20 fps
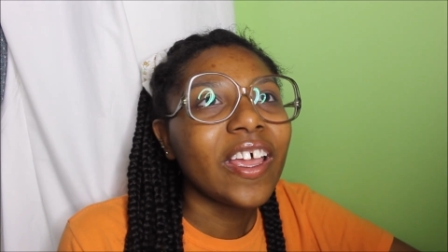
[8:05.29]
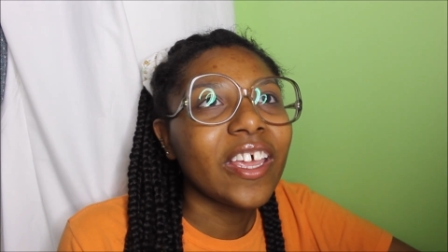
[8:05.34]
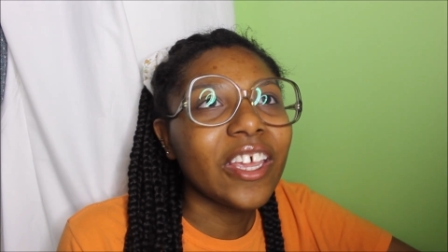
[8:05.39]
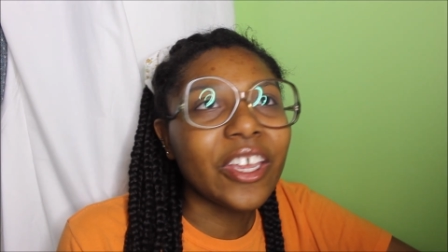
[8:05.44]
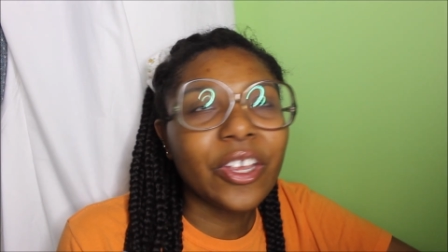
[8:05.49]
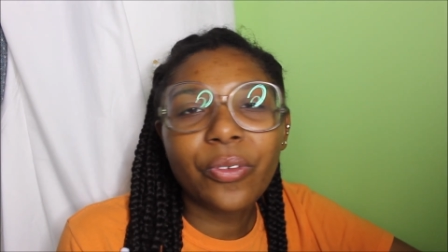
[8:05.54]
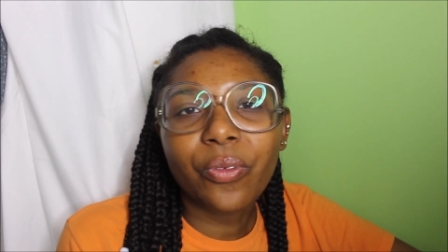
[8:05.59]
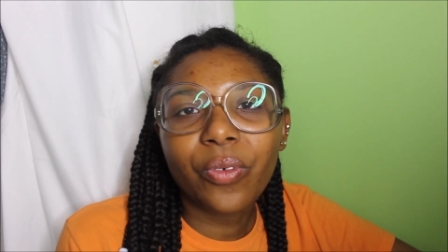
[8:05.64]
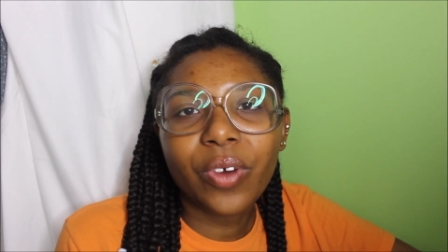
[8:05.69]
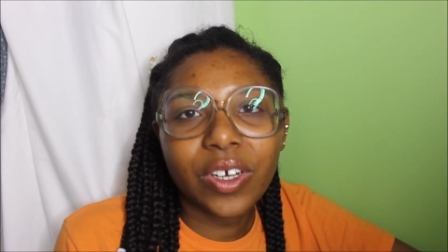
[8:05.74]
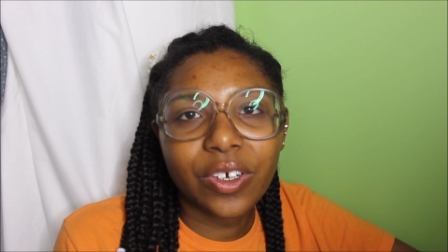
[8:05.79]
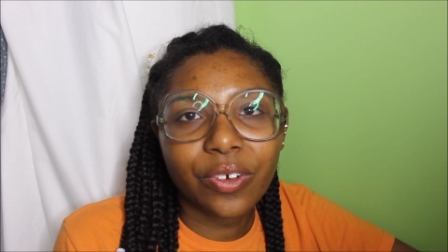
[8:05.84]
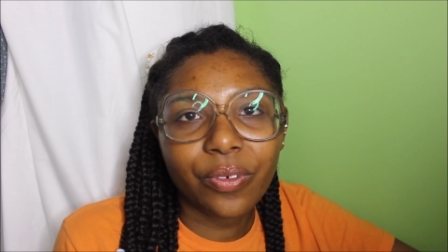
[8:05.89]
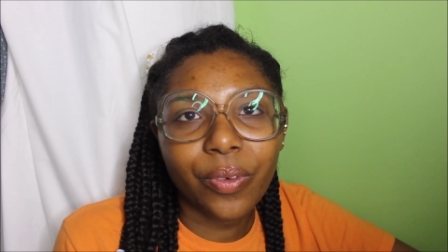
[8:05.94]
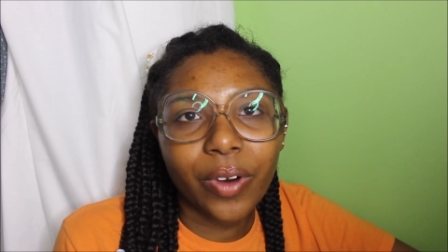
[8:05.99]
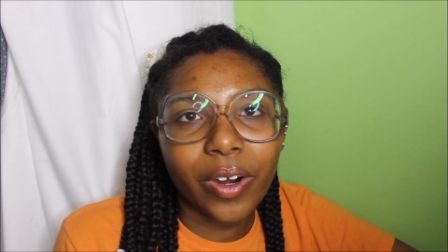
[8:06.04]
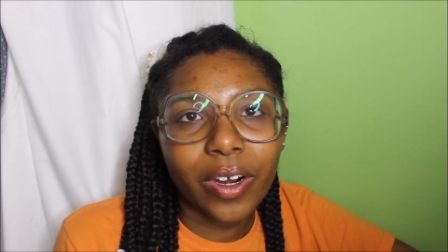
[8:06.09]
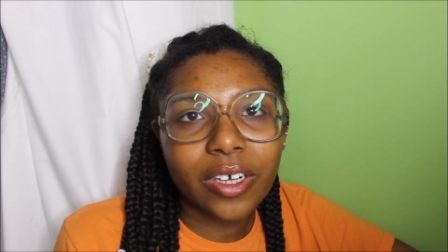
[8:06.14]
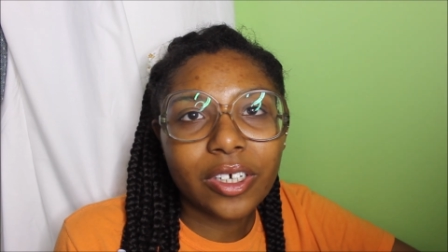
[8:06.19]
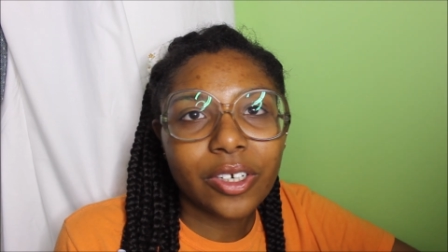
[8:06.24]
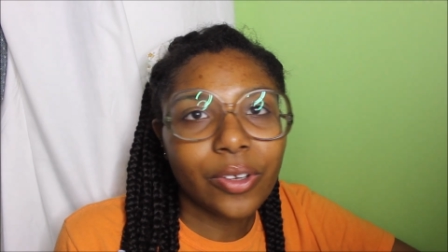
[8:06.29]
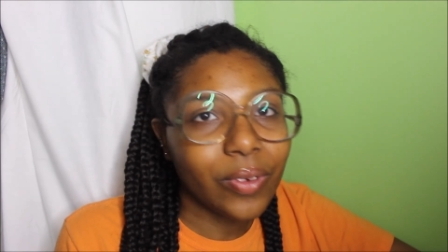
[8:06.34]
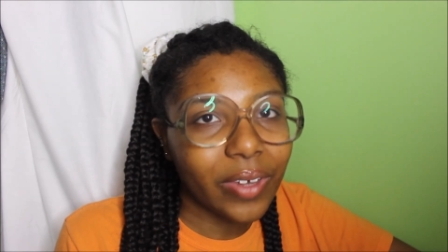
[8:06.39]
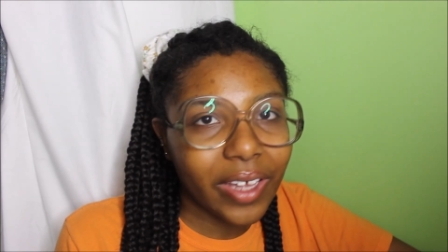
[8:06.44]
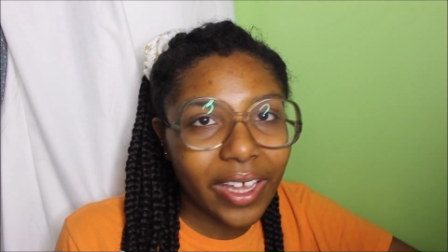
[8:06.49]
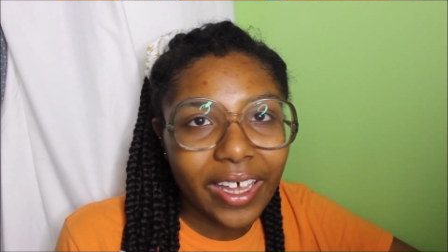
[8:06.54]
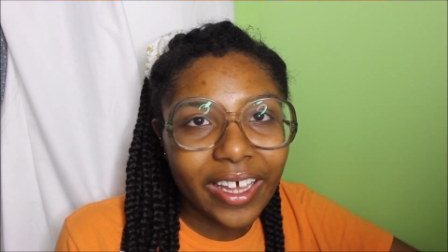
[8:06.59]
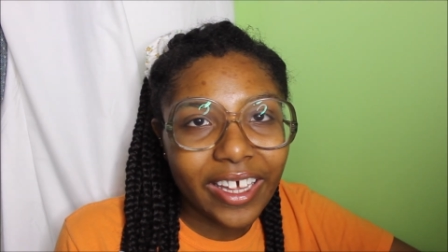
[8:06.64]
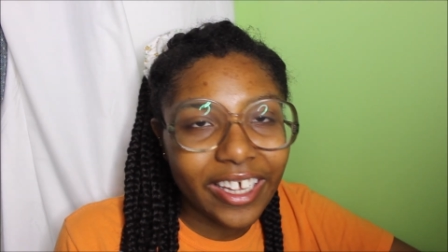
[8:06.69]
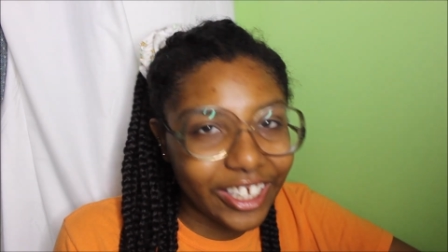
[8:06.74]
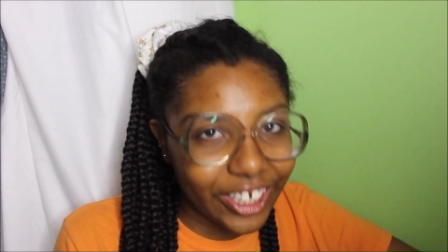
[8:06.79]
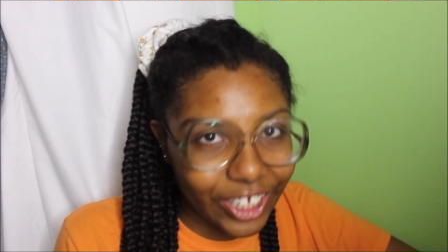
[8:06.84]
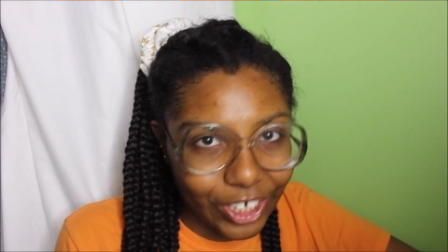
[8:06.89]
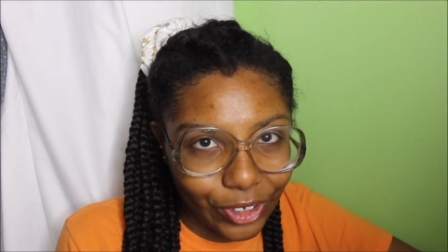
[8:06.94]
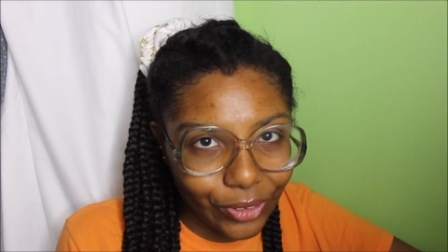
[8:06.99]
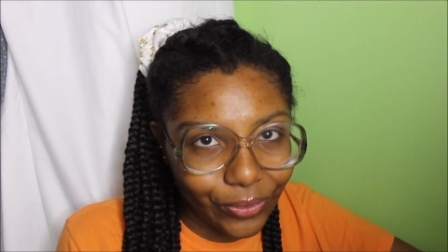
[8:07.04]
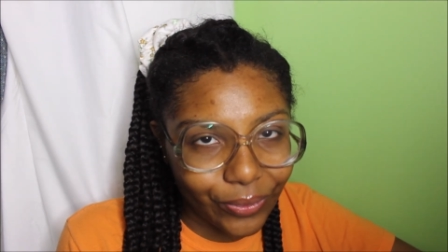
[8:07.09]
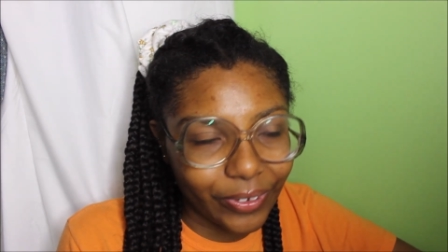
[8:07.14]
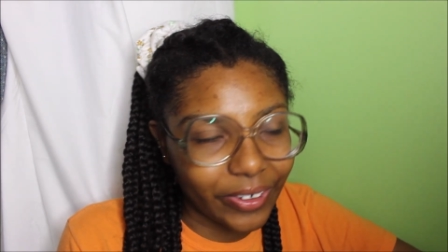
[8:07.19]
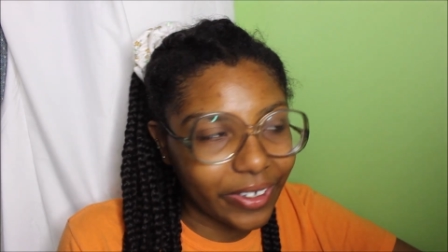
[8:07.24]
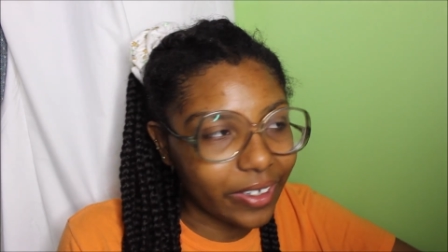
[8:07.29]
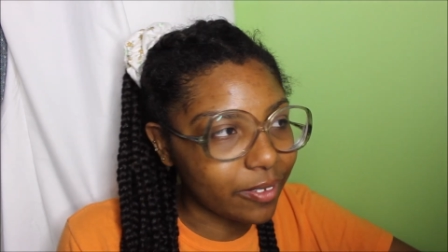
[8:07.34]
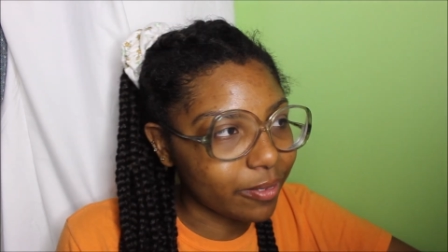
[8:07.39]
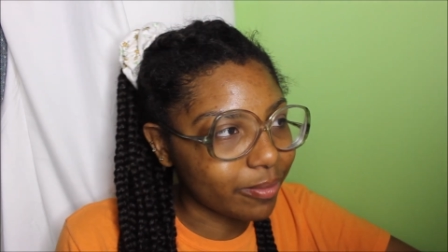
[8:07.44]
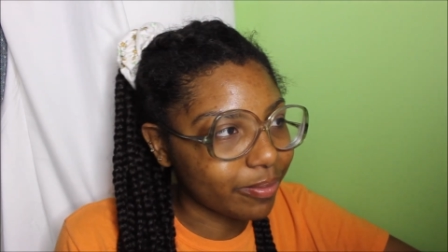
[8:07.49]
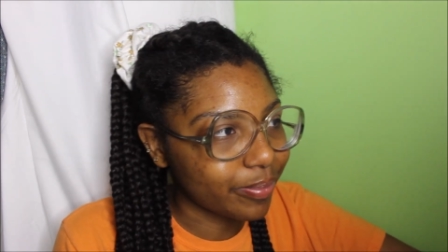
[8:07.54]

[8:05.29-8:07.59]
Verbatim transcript: it wouldn't have worked, okay? Get over it